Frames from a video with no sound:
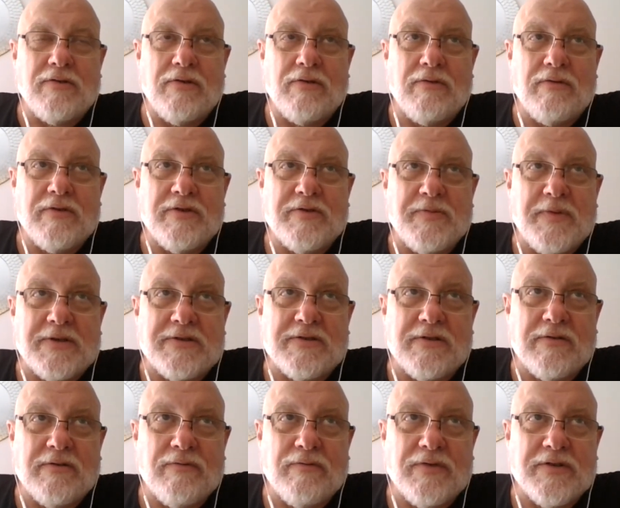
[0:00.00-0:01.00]
who
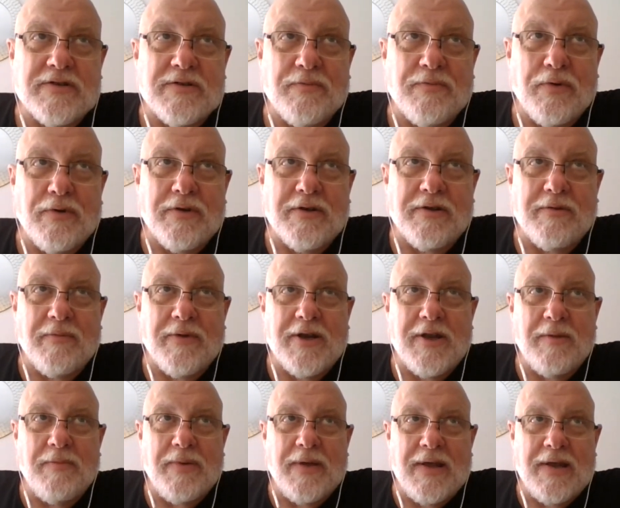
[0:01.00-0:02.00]
especially was important to
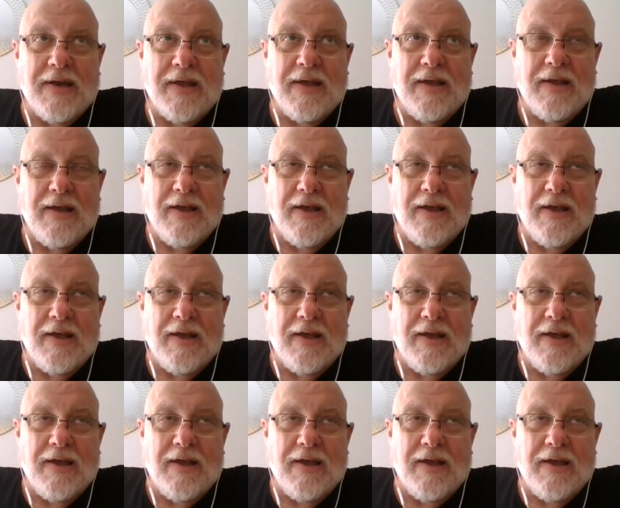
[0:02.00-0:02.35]
Moneypenny.